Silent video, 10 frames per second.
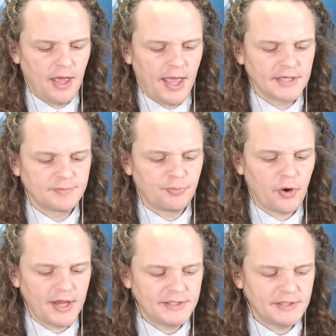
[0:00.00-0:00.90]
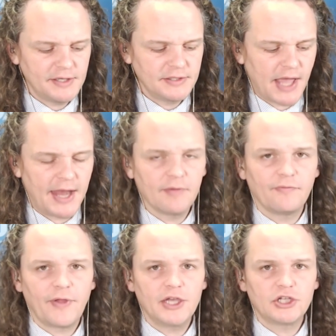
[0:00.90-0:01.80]
as prices and
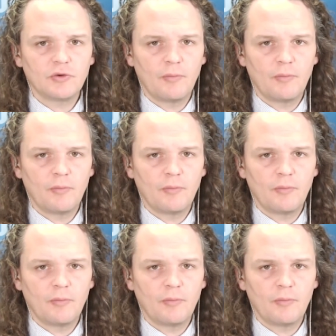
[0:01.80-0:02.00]
inflation